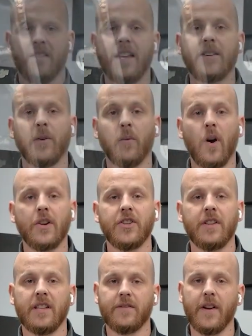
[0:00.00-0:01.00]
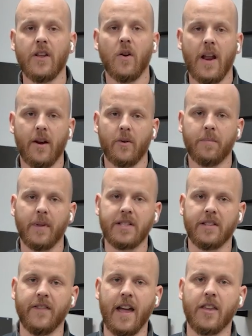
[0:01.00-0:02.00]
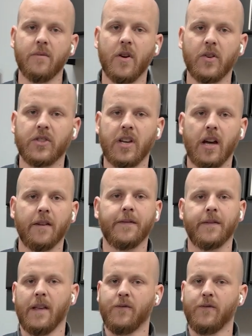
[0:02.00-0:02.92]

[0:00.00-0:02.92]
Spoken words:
Thanks for watching this video on how to replace the vacuum hose cuff.